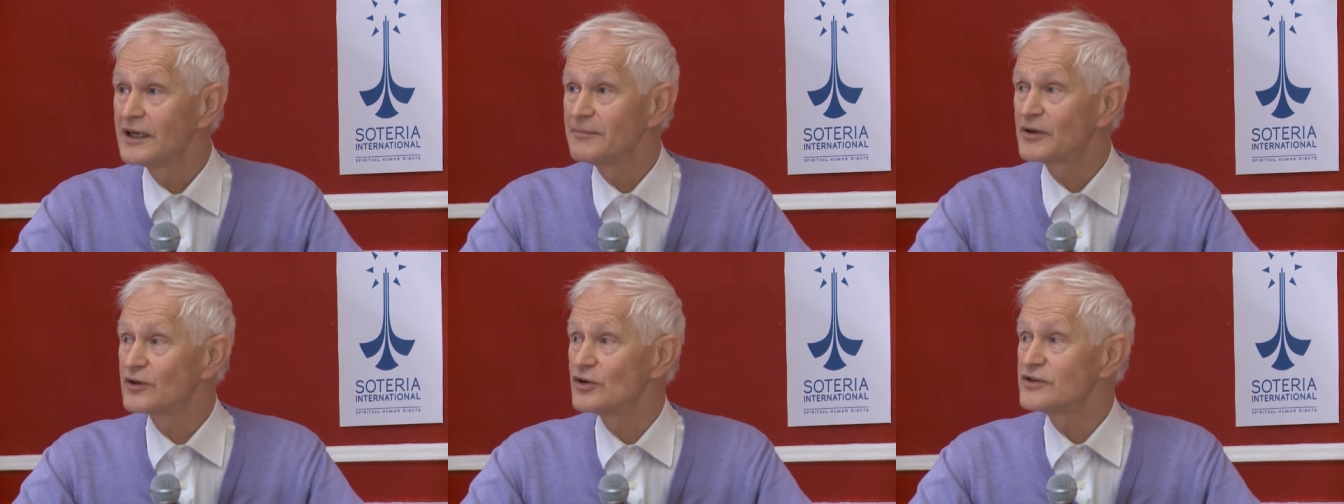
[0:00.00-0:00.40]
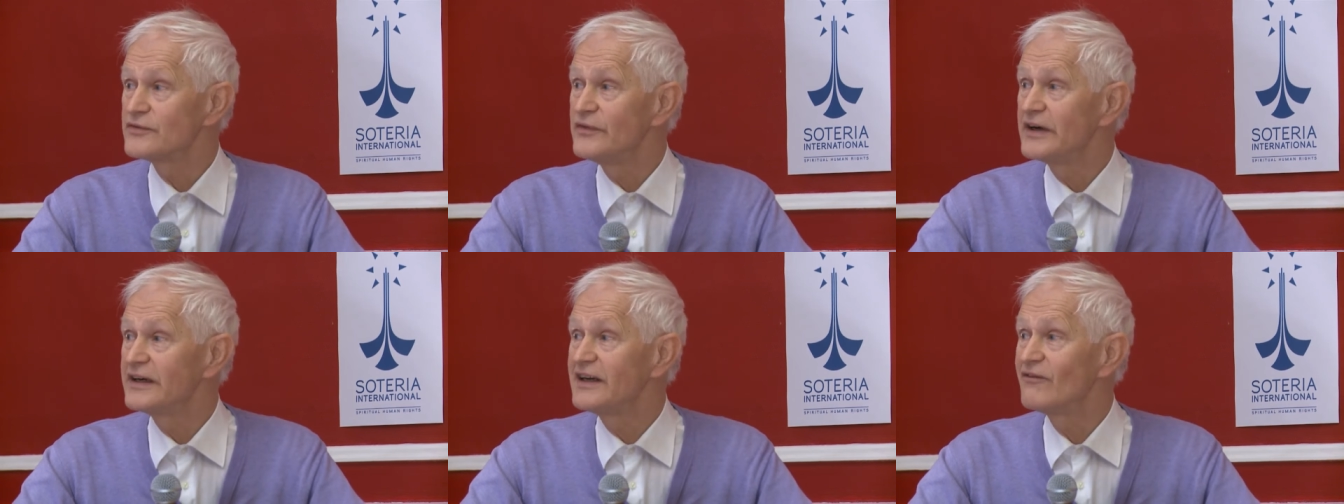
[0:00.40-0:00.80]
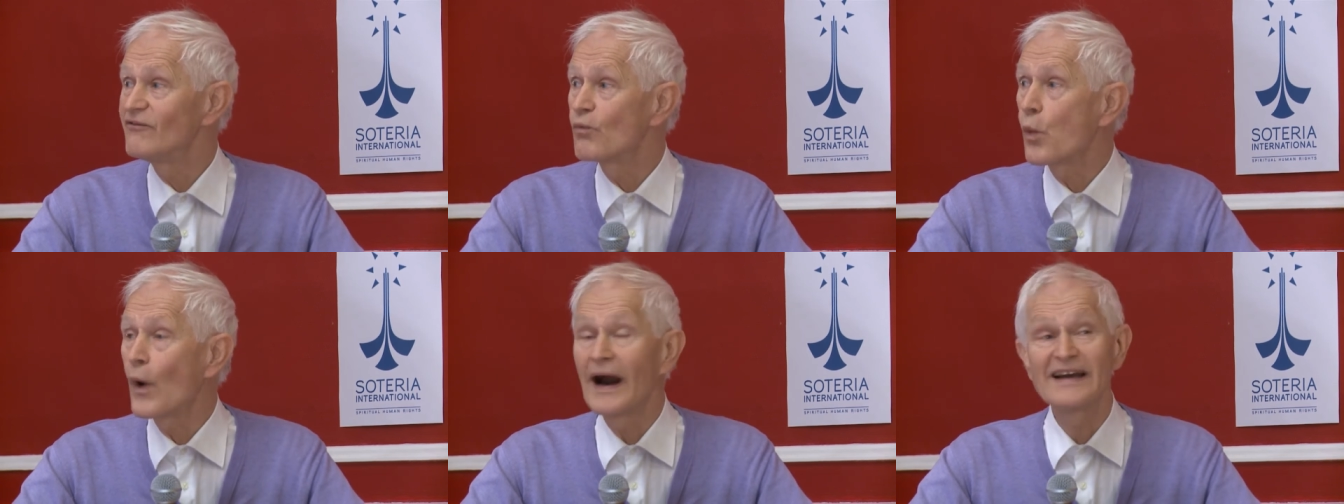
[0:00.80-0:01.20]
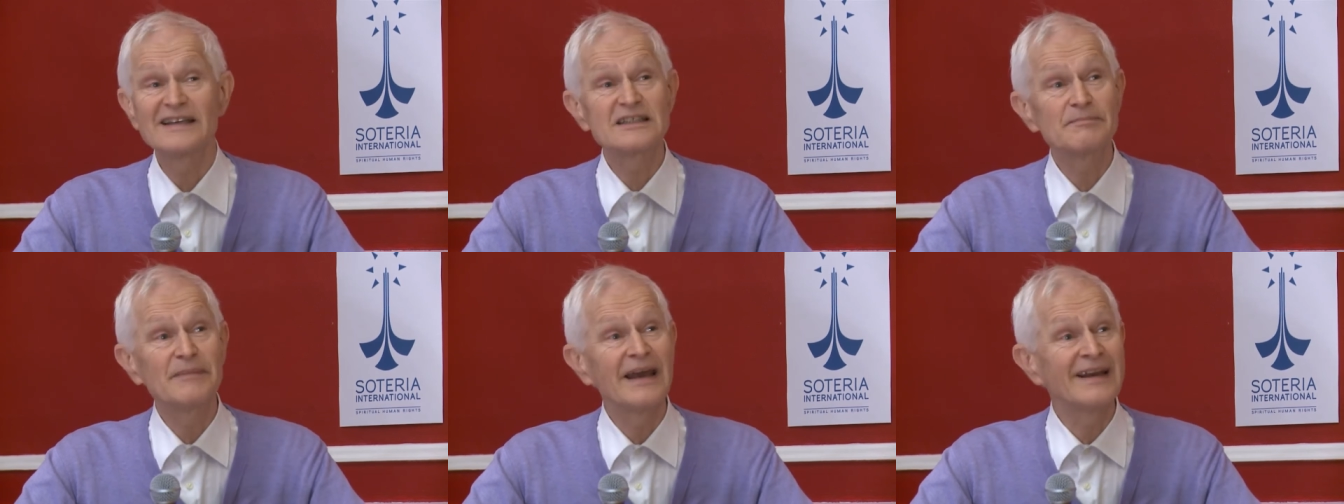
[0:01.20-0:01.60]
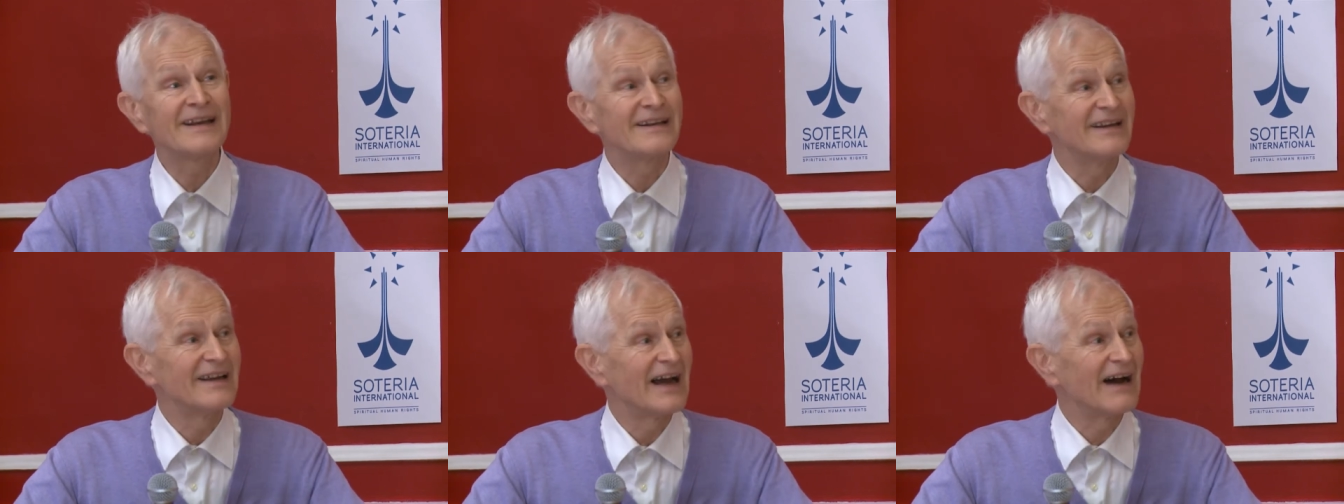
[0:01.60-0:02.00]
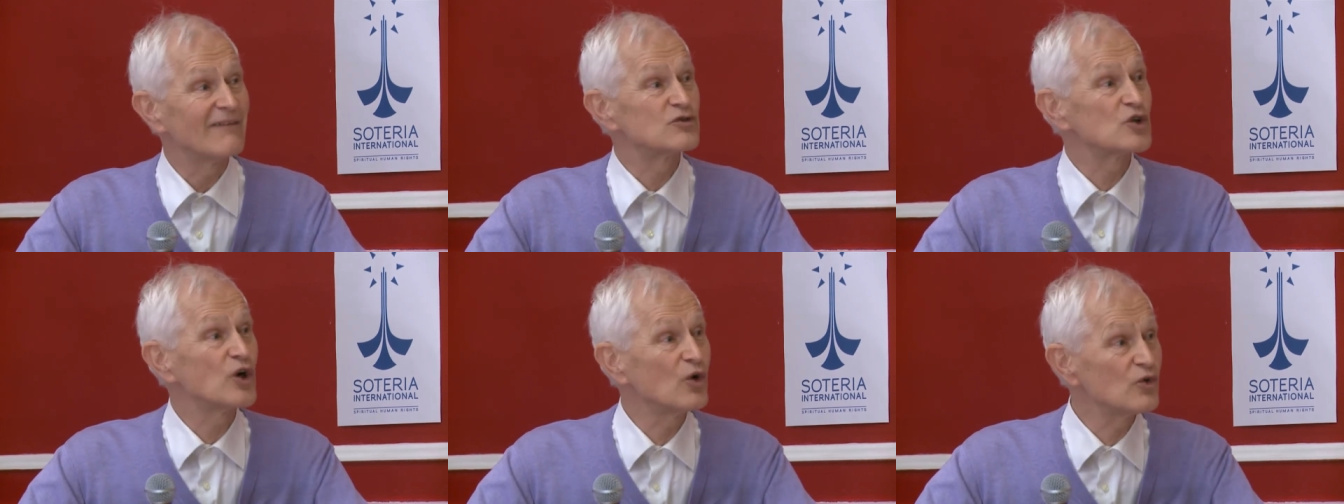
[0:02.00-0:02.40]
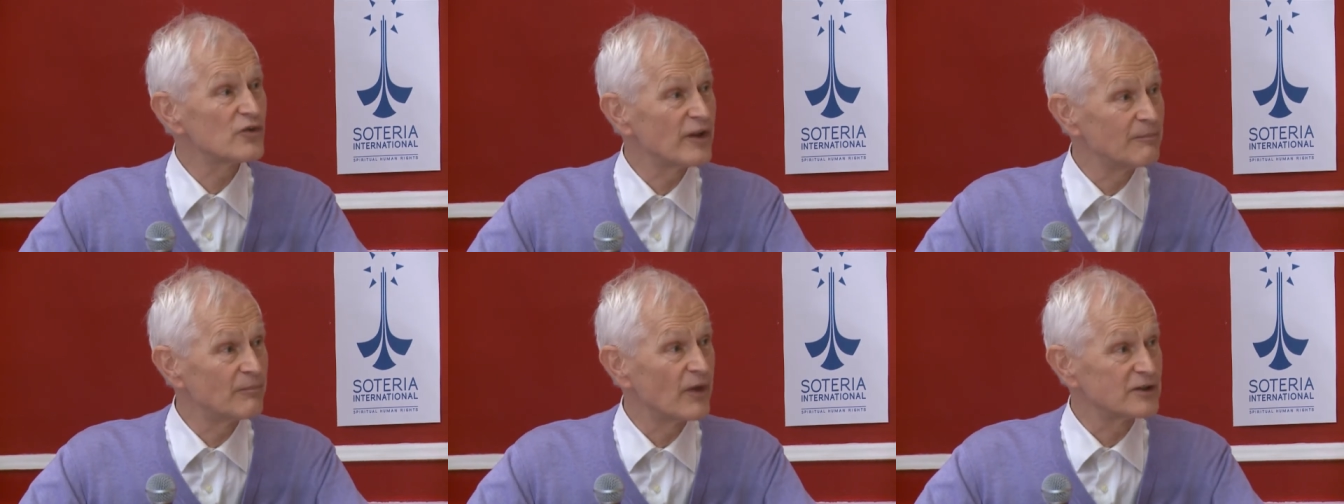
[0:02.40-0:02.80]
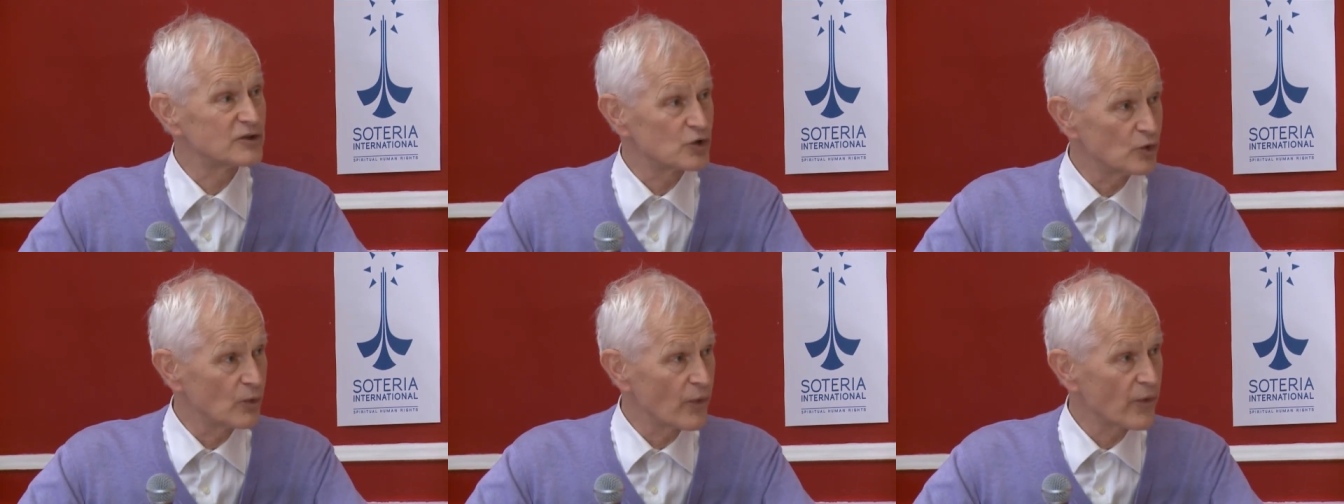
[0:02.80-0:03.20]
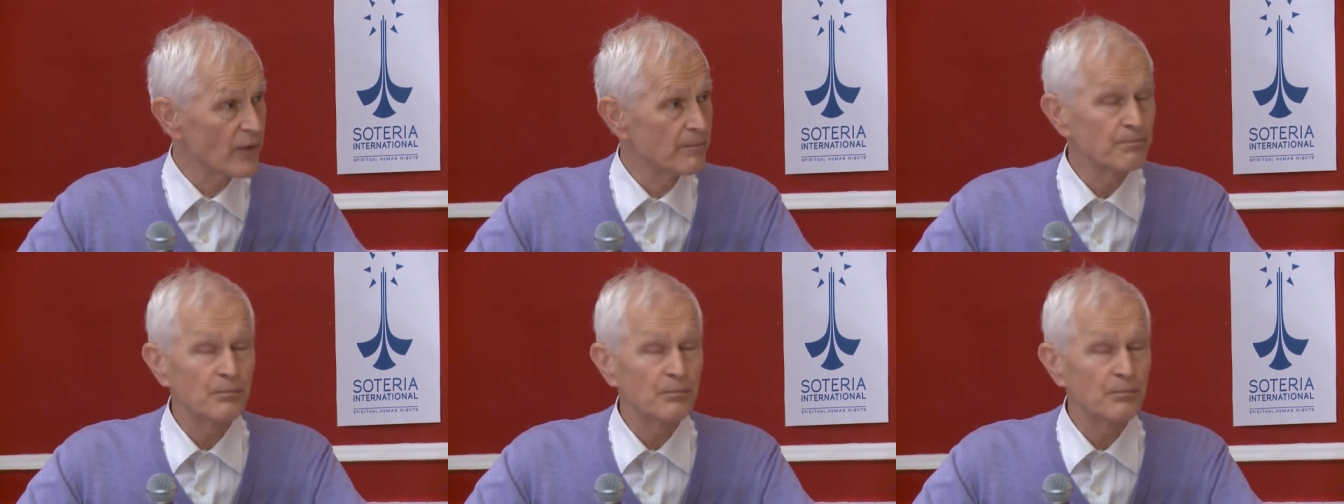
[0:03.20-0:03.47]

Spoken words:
because very wise men have told them the truth.